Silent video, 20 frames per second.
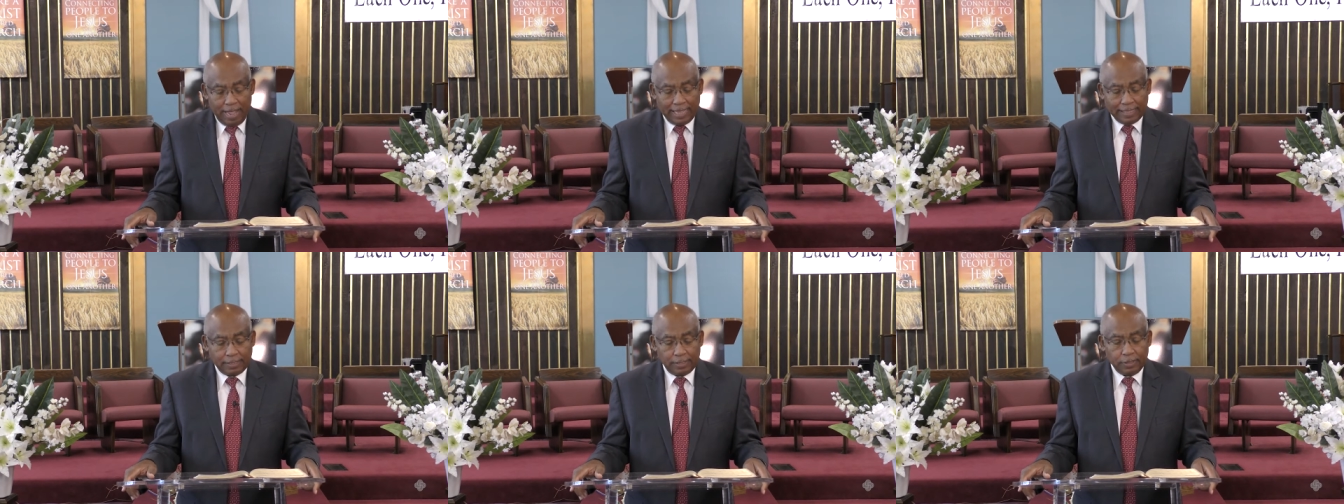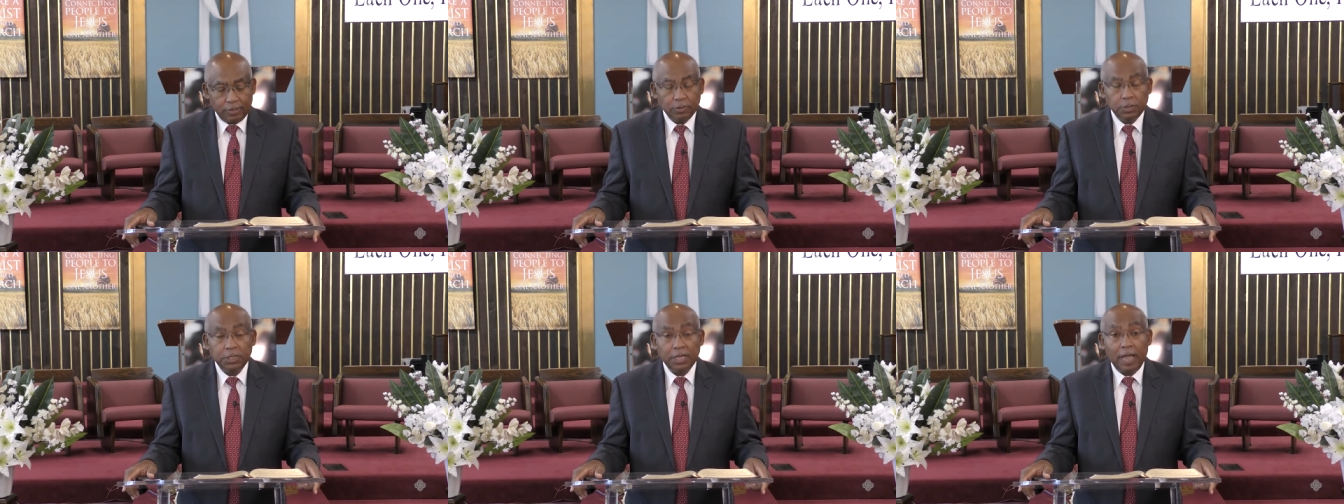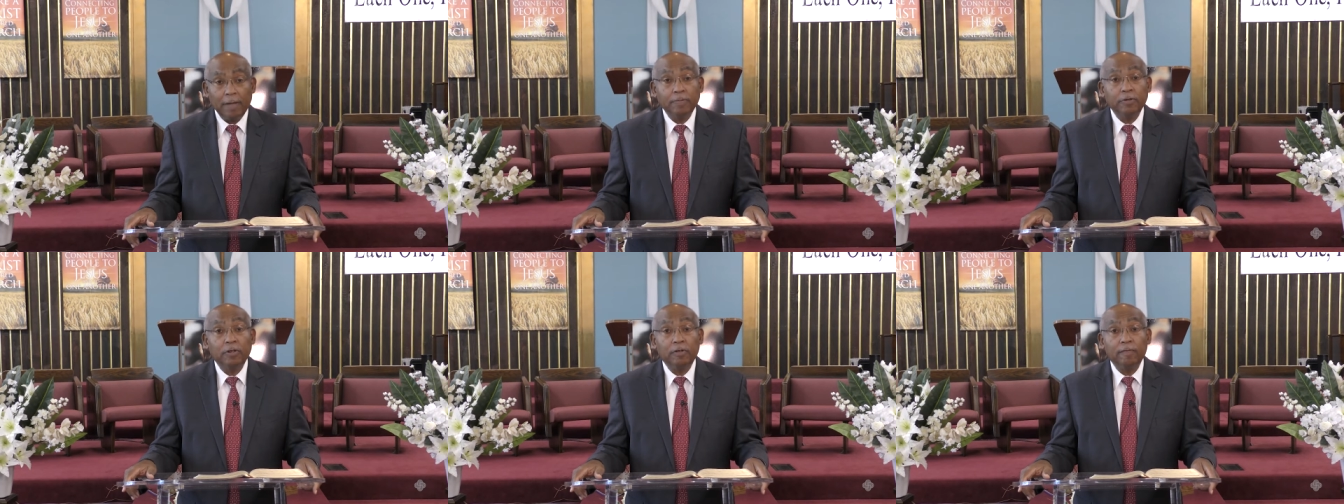Matthew
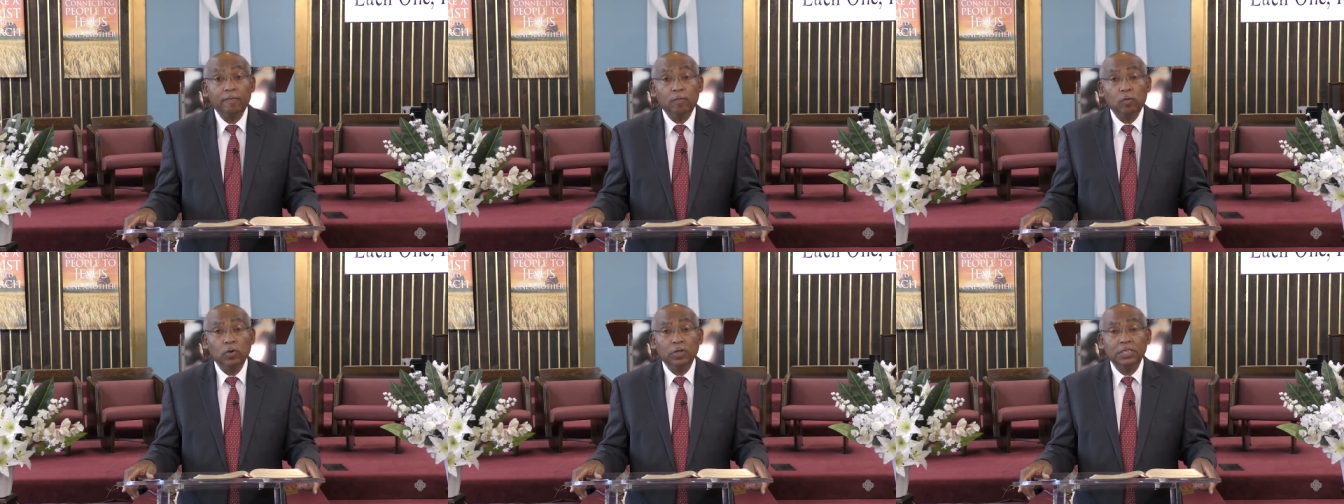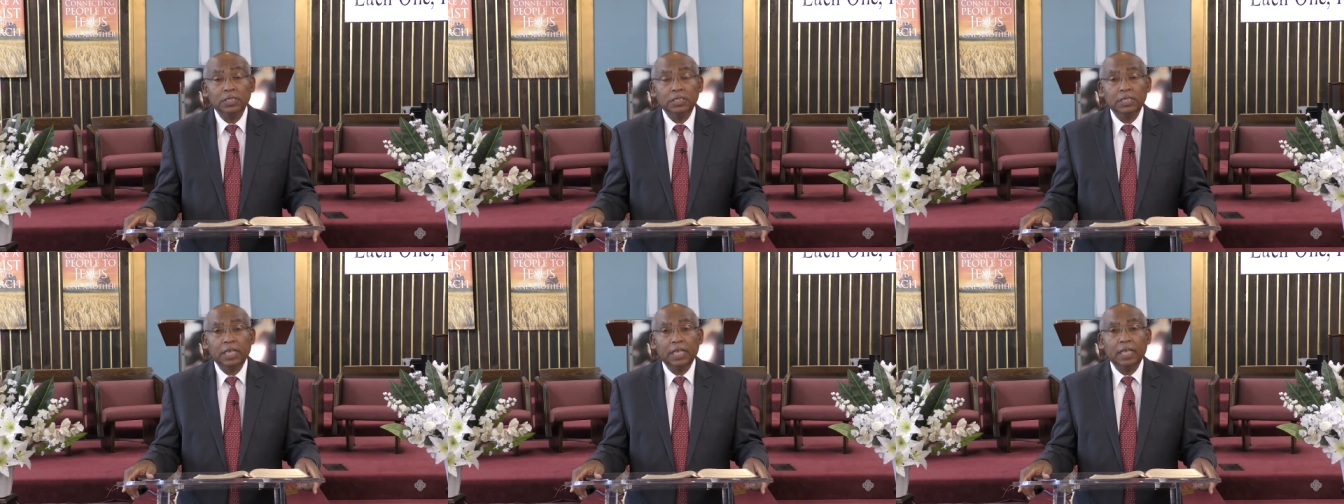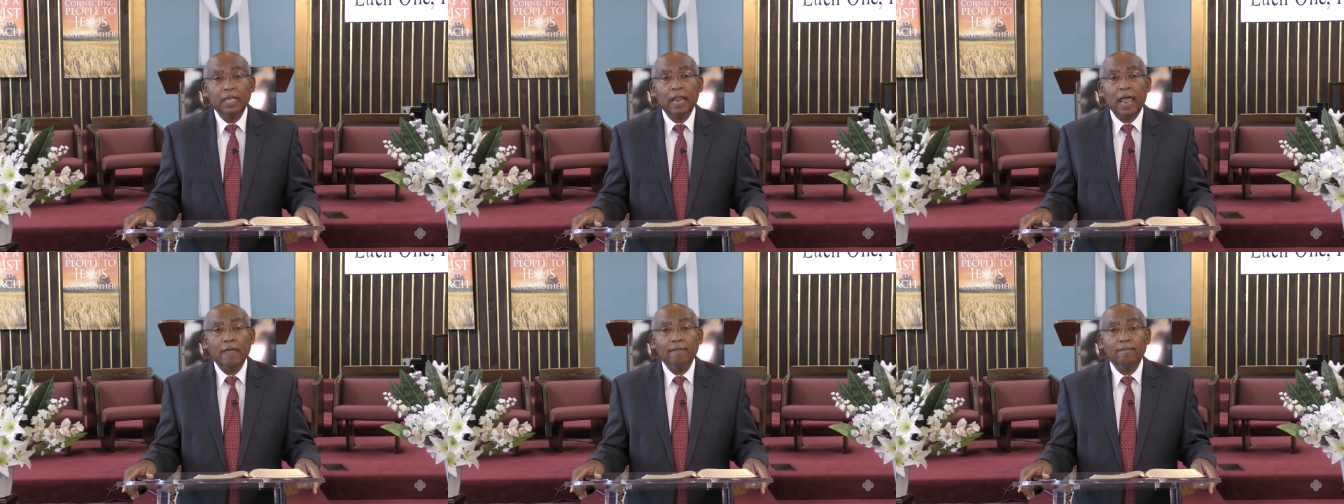chapter
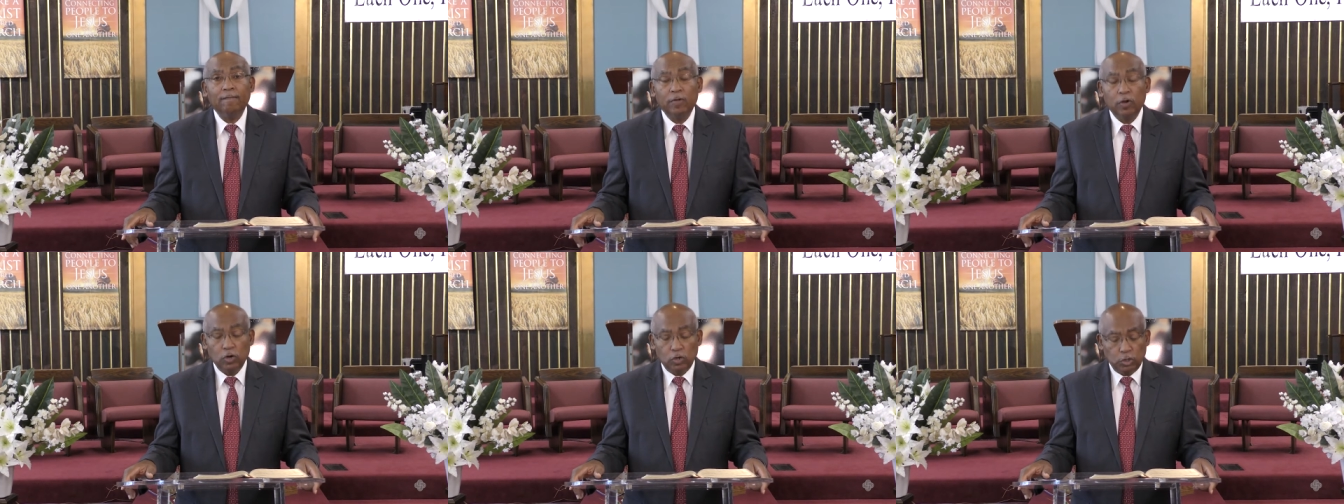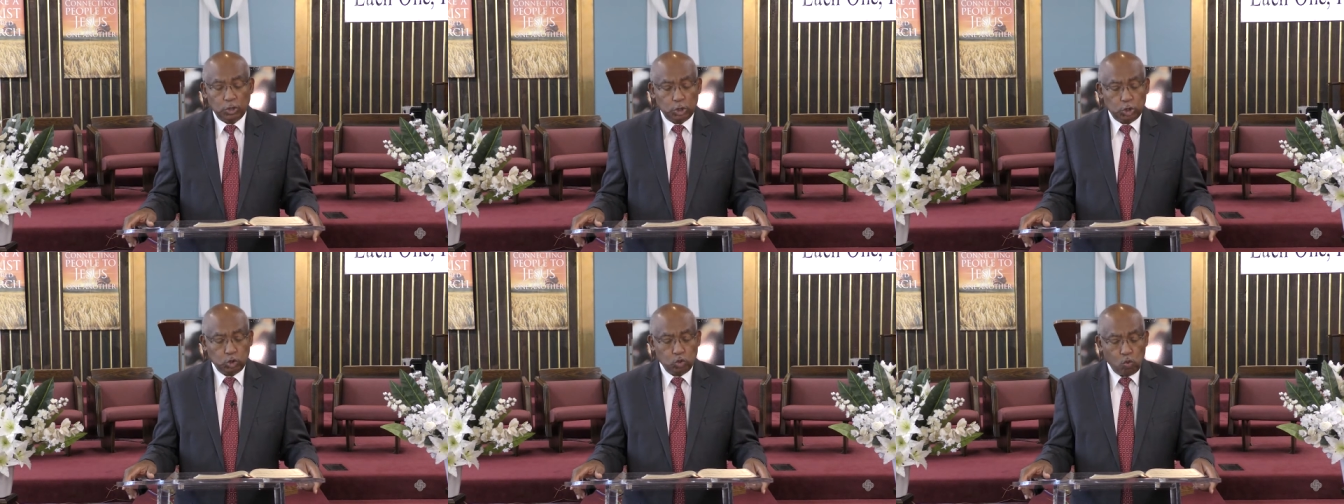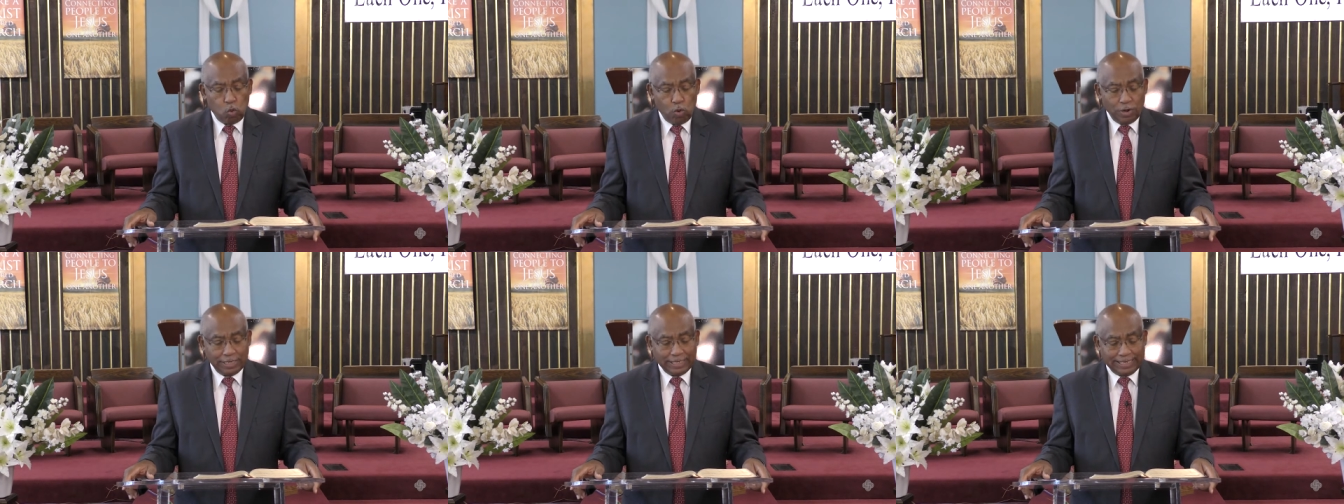14 and verse
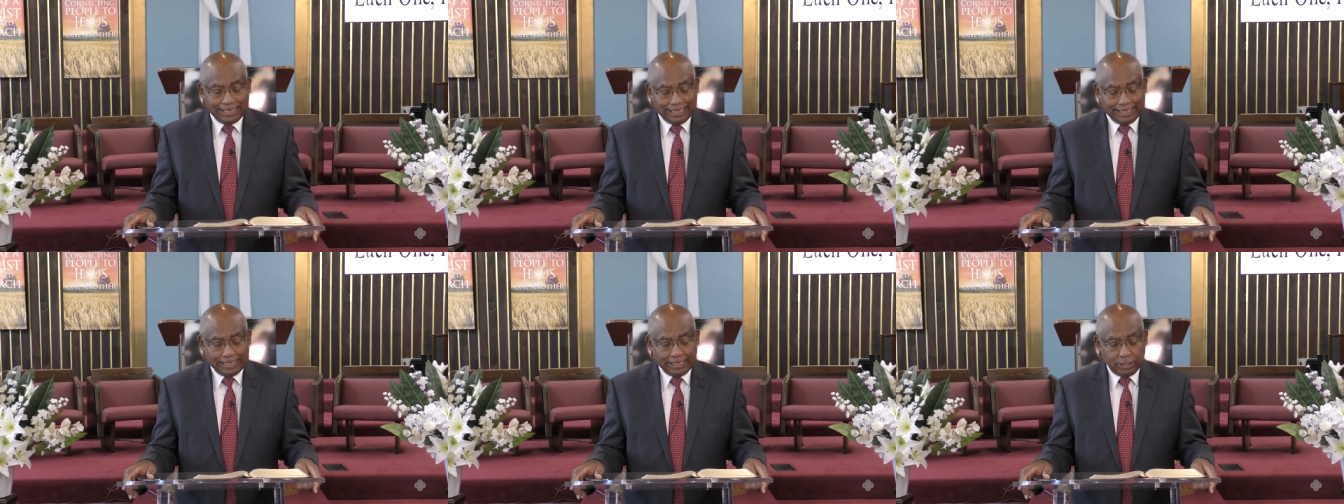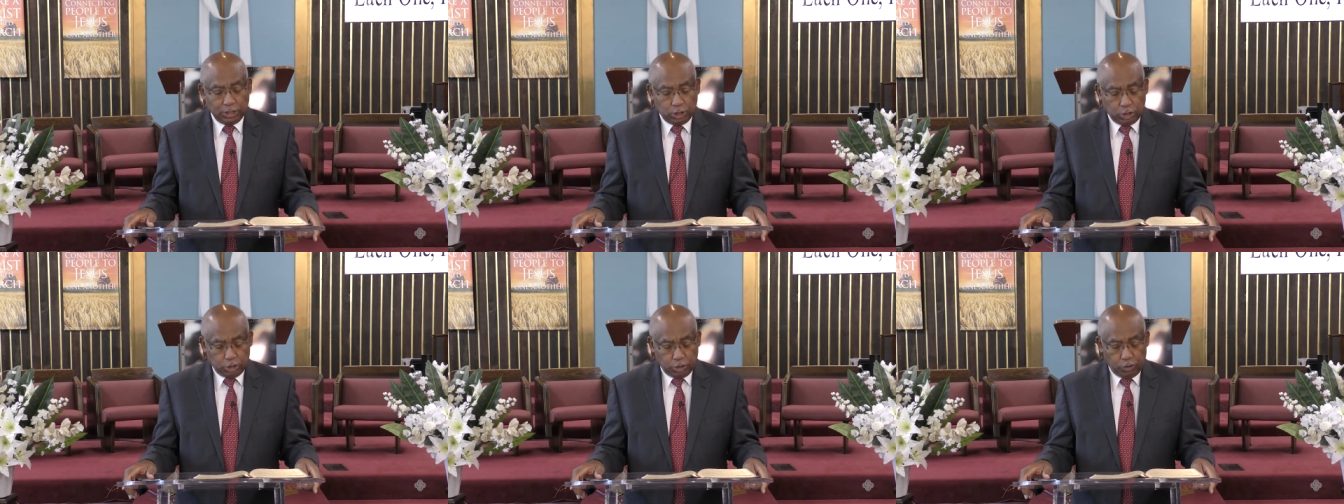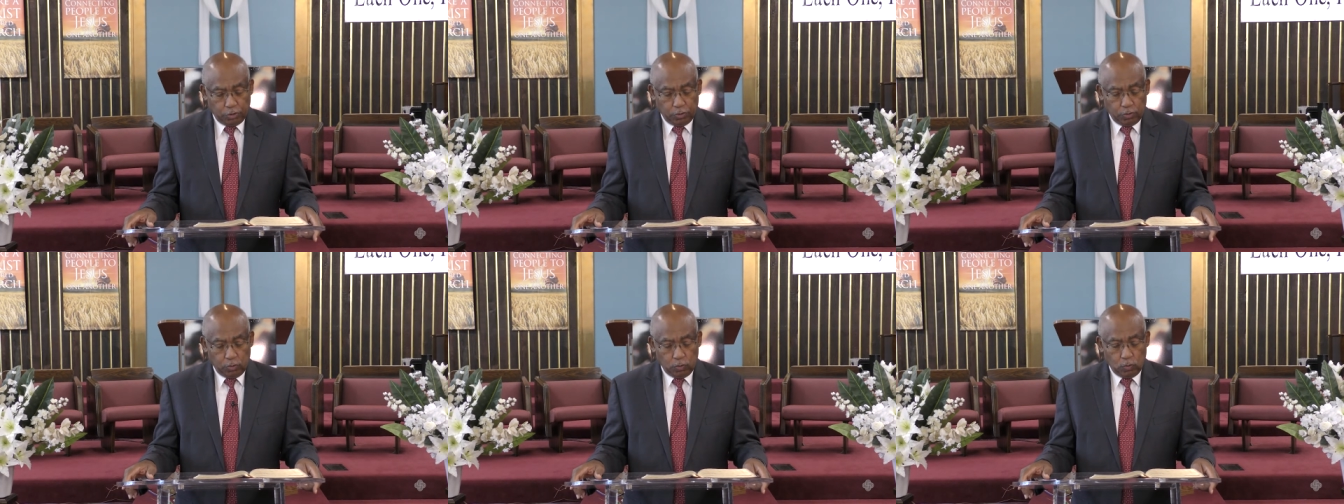
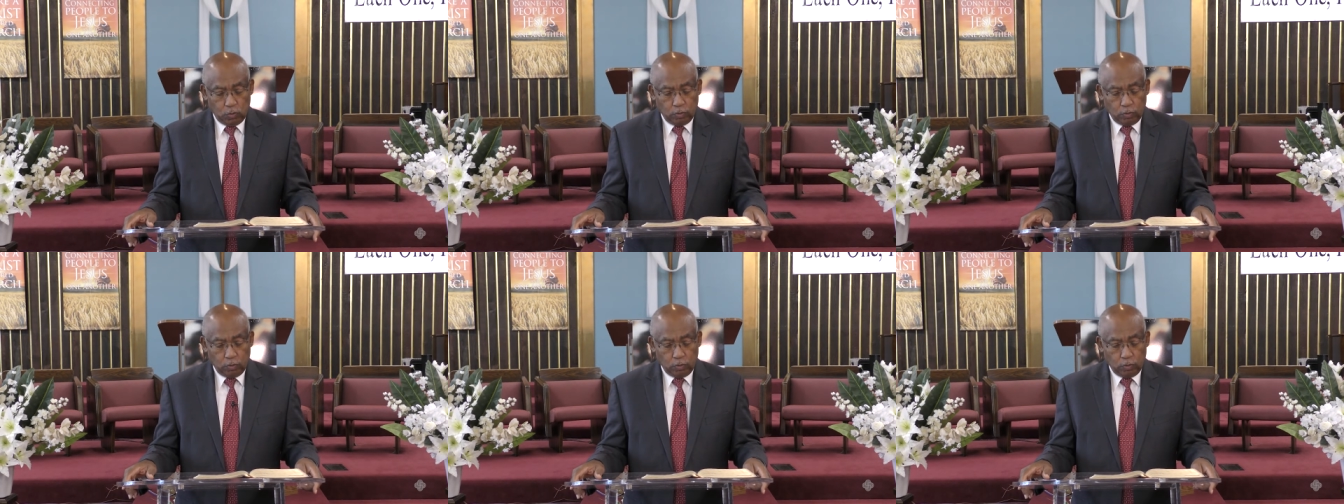22.